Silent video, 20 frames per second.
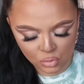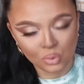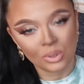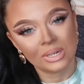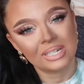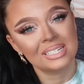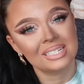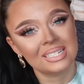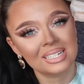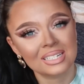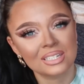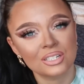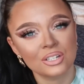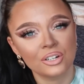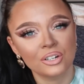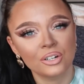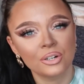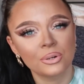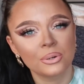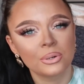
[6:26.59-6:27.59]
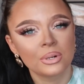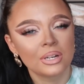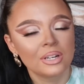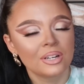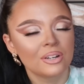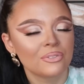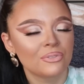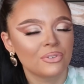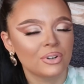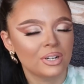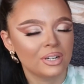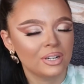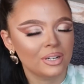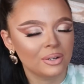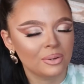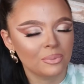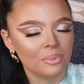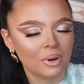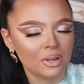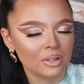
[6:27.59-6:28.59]
26 euro
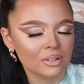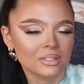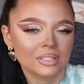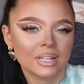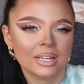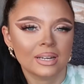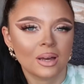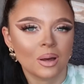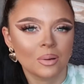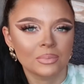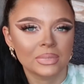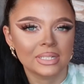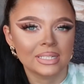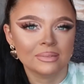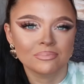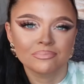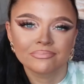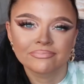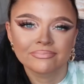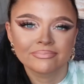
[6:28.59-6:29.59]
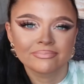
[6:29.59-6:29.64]
for what it looked like on me.